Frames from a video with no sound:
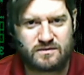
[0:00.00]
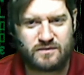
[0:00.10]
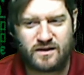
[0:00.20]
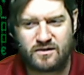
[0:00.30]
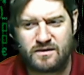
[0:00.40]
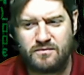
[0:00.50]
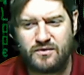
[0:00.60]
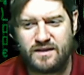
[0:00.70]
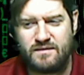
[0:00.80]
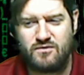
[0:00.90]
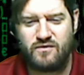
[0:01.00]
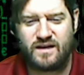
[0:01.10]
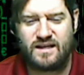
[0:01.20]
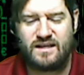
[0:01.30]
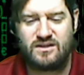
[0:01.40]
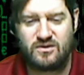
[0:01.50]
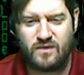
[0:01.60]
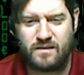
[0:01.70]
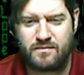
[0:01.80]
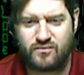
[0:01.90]
but they are completely moving it into
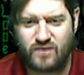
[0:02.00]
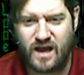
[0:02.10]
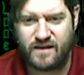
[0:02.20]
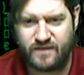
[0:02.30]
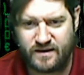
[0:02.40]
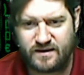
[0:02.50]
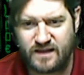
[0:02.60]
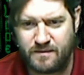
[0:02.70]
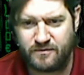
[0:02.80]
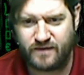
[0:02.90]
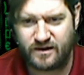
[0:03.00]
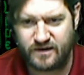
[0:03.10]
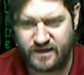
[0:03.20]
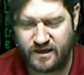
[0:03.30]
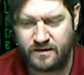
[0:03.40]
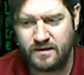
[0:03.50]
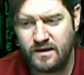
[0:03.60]
a private type of area.